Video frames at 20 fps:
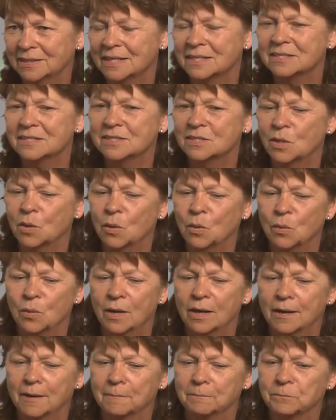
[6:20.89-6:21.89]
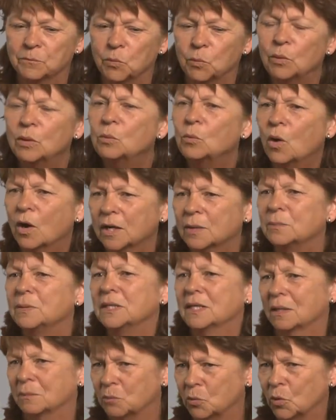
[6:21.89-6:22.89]
And so um, we want to
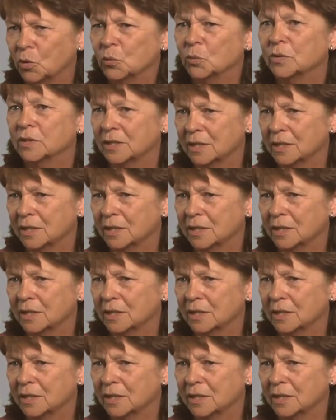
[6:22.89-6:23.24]
be on board with